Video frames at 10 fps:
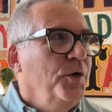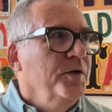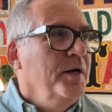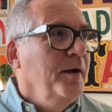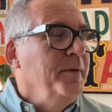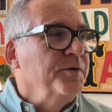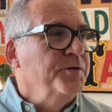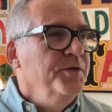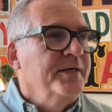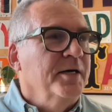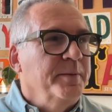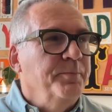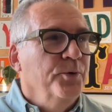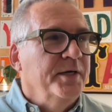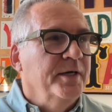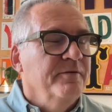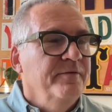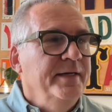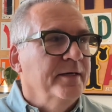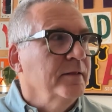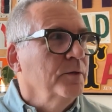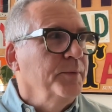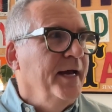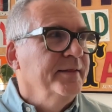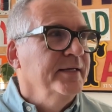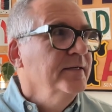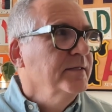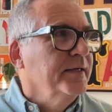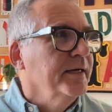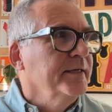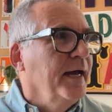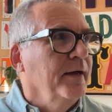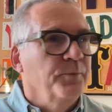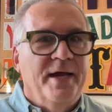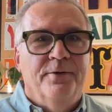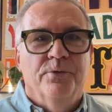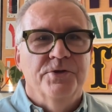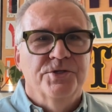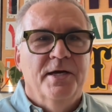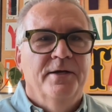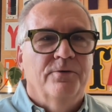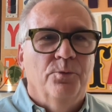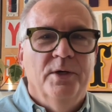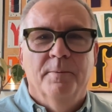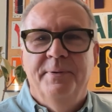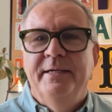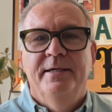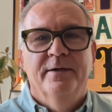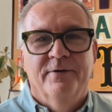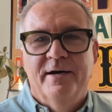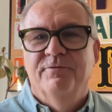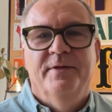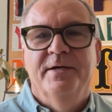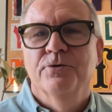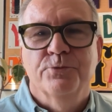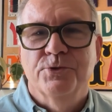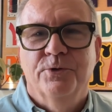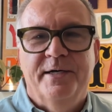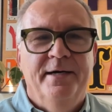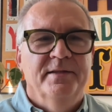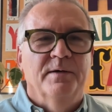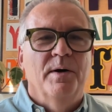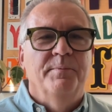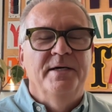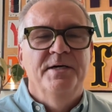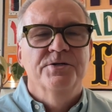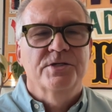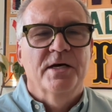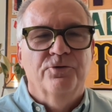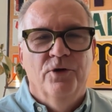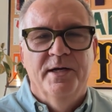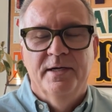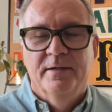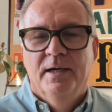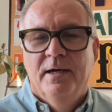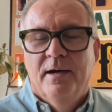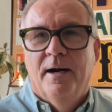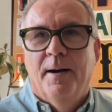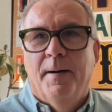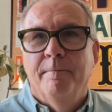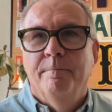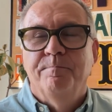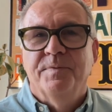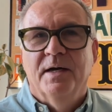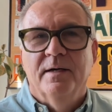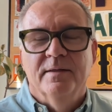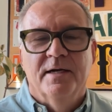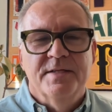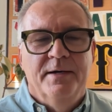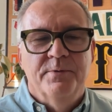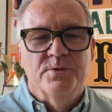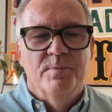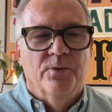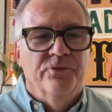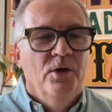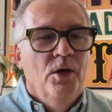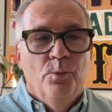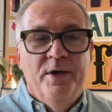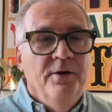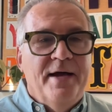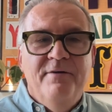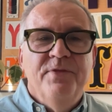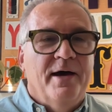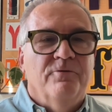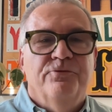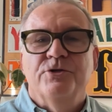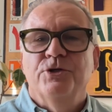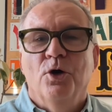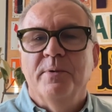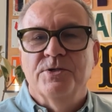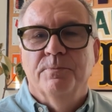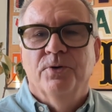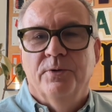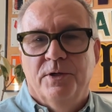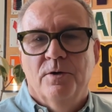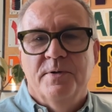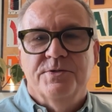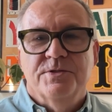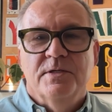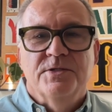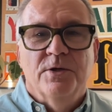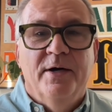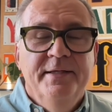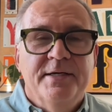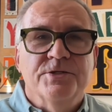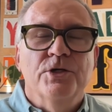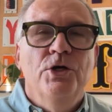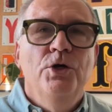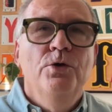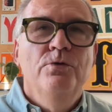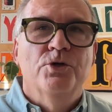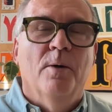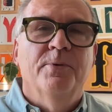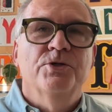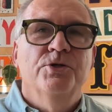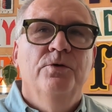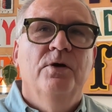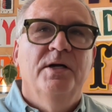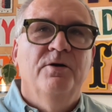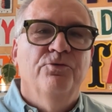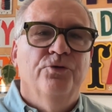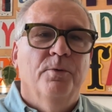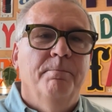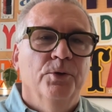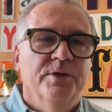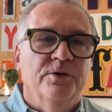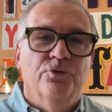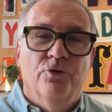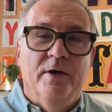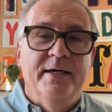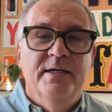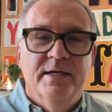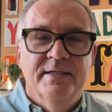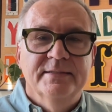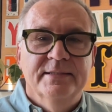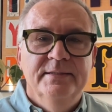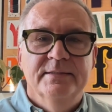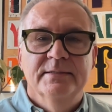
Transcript: I mean, it turned out to be pretty convenient that we had the internet and we had all this data and Wikipedia and everything else was already out there when we needed to start training large language models. We don't have that for genomics and proteomics. And so I think it's a huge opportunity for building the training data sets.